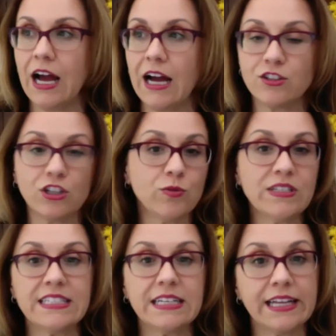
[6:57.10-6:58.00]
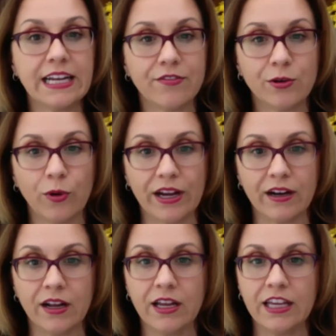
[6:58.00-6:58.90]
Don't we see that everywhere?
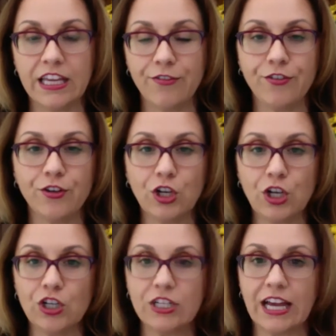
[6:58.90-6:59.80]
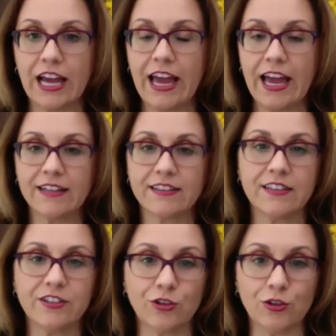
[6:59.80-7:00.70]
If you look at,
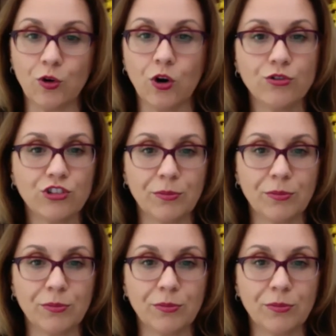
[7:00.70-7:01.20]
you go to the